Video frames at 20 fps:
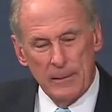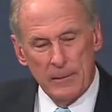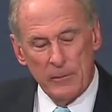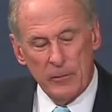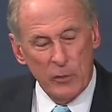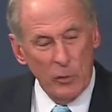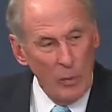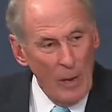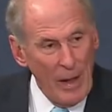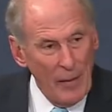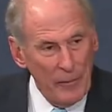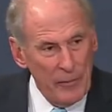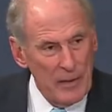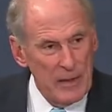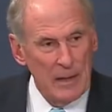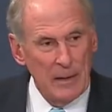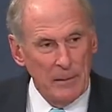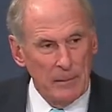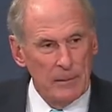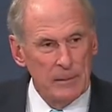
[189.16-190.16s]
Throughout
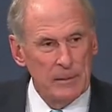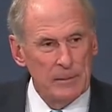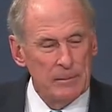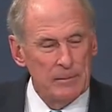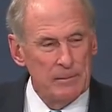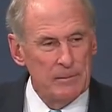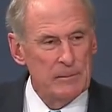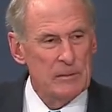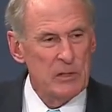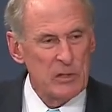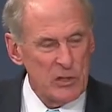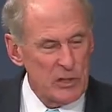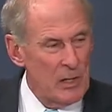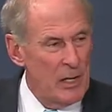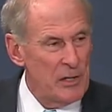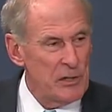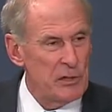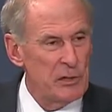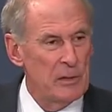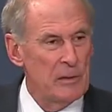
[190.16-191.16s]
the
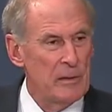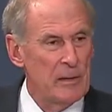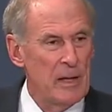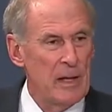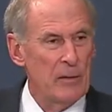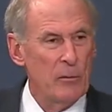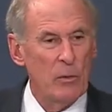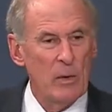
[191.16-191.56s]
discussion that